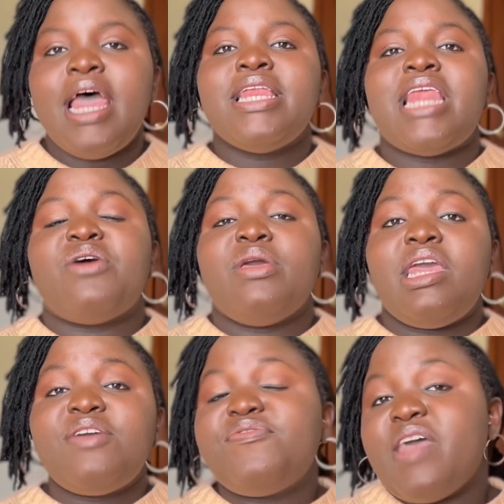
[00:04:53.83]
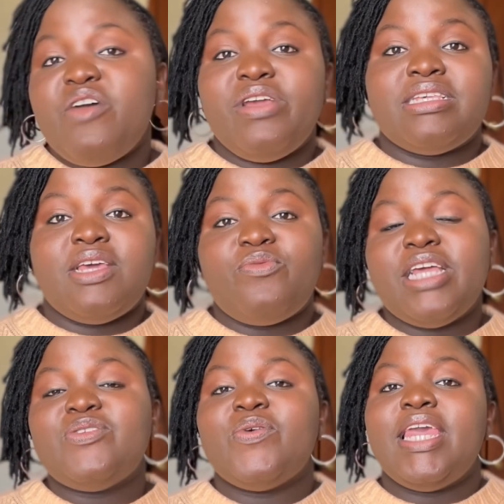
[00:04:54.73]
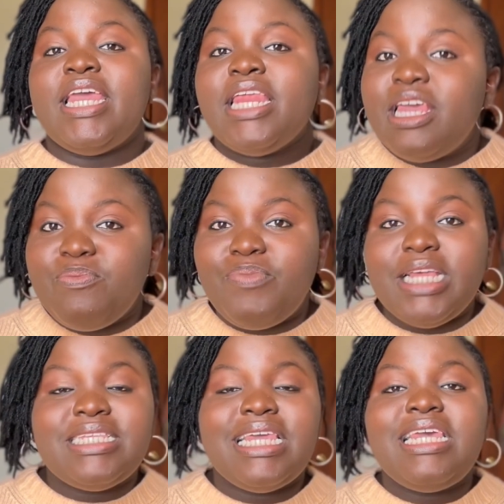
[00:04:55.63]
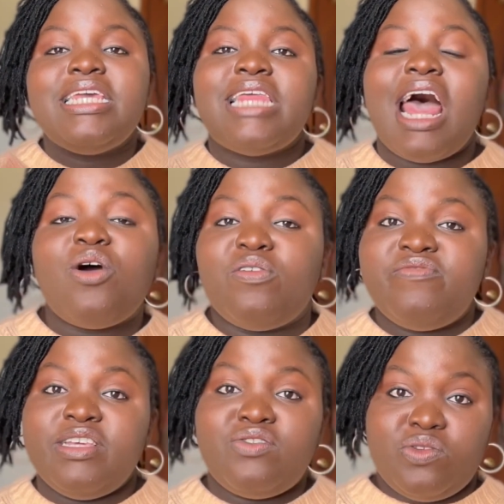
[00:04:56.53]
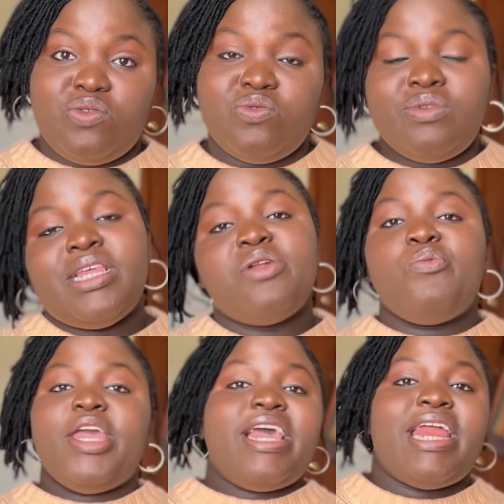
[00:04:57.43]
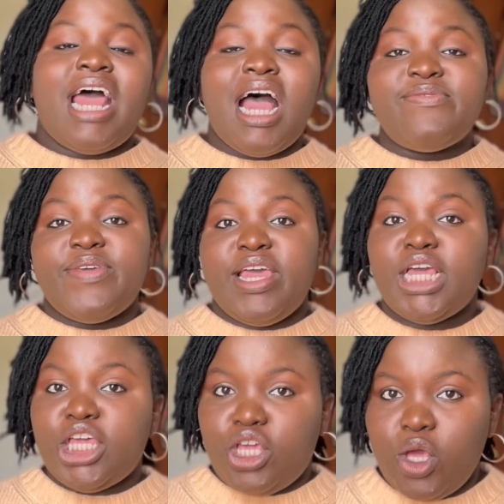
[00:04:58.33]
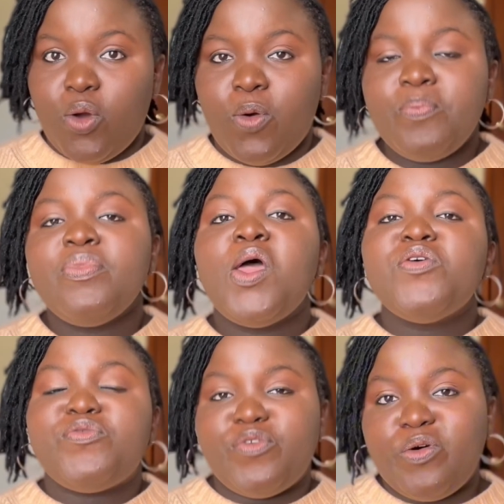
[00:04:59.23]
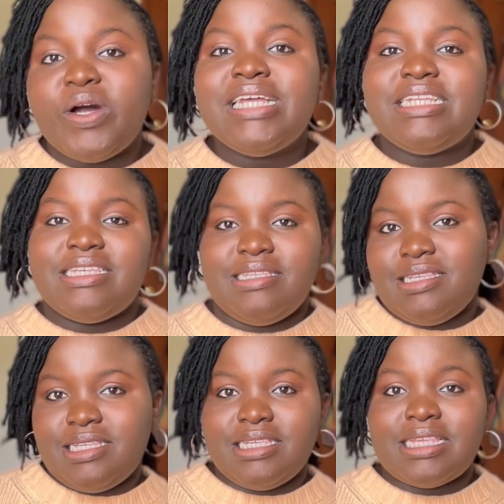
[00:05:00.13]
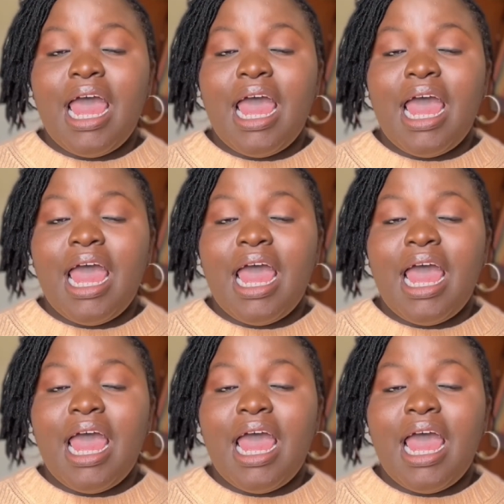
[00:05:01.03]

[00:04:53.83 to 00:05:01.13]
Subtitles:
Now, if there is a way to inhibit either of these 2, then we can have a cure for this disease.